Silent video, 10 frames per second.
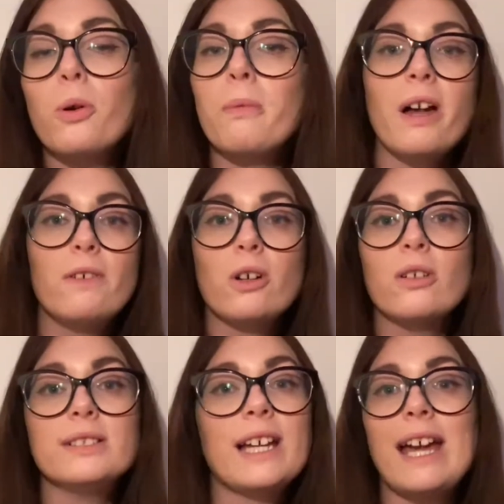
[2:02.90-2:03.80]
my other
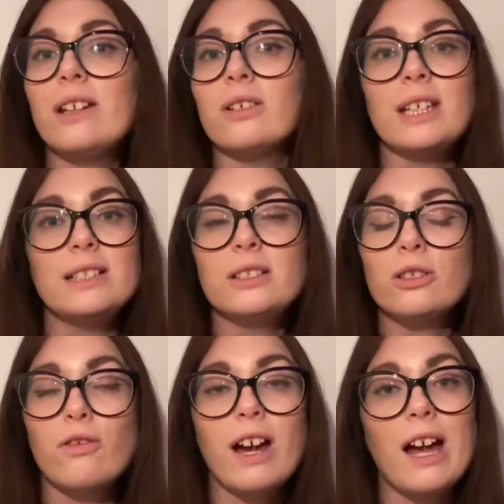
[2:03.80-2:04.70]
content on
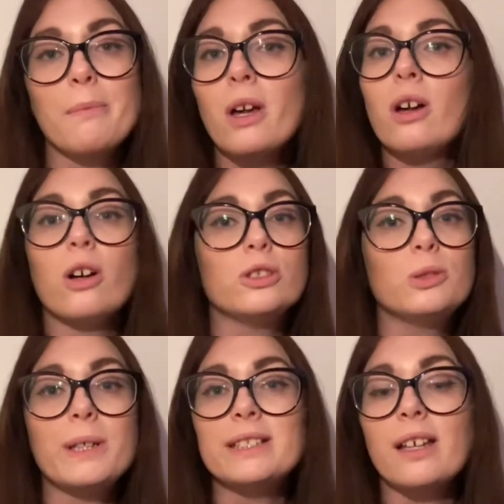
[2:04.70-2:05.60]
Instagram, on
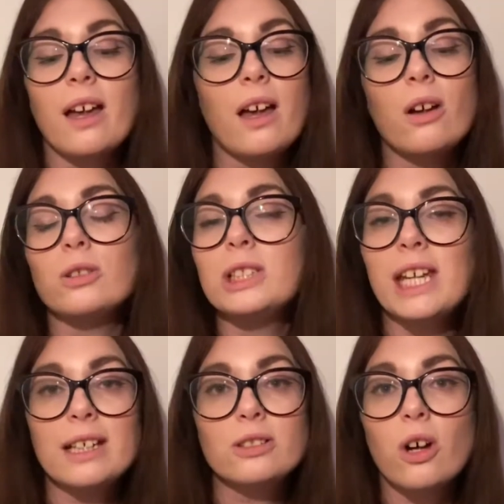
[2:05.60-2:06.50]
Twitter, on
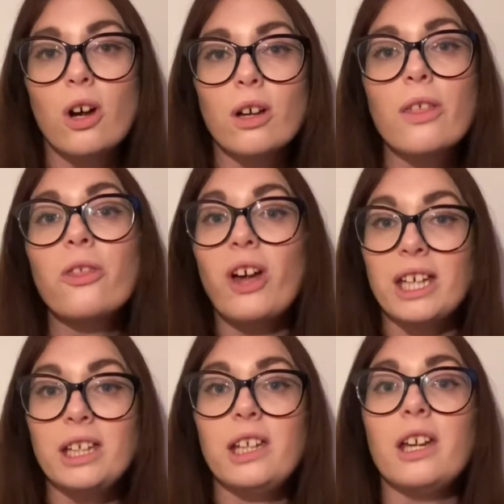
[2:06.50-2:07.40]
TikTok,
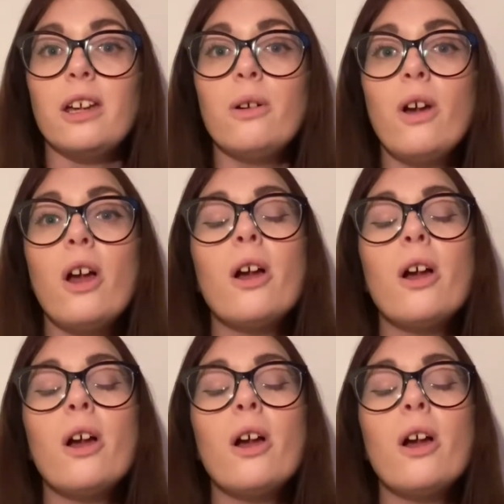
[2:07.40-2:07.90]
thank you.